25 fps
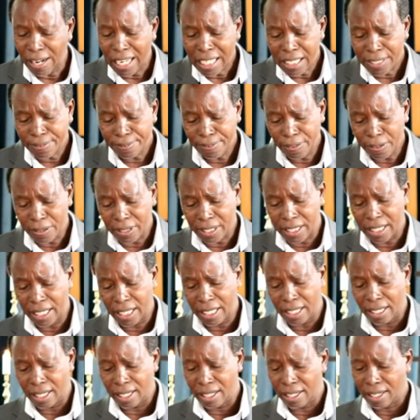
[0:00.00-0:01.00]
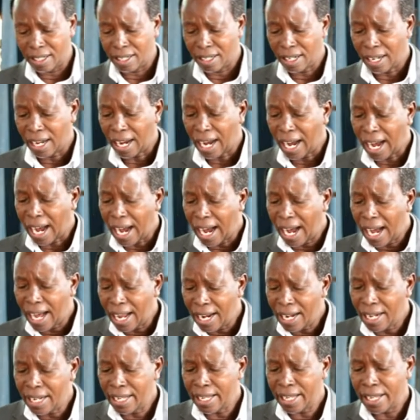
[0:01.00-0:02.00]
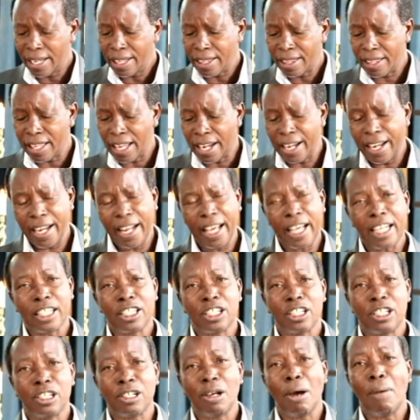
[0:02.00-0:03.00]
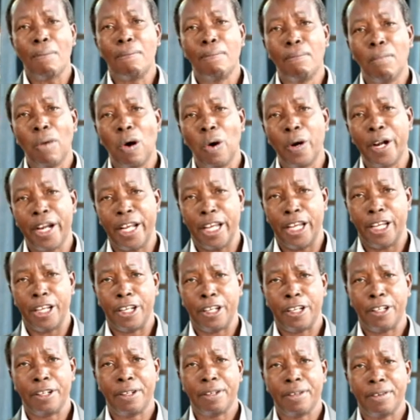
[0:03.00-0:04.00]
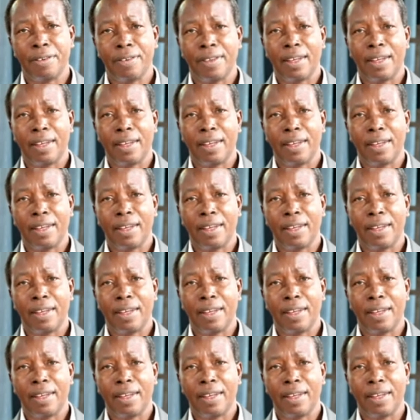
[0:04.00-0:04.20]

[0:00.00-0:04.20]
Verse 14, early the next morning,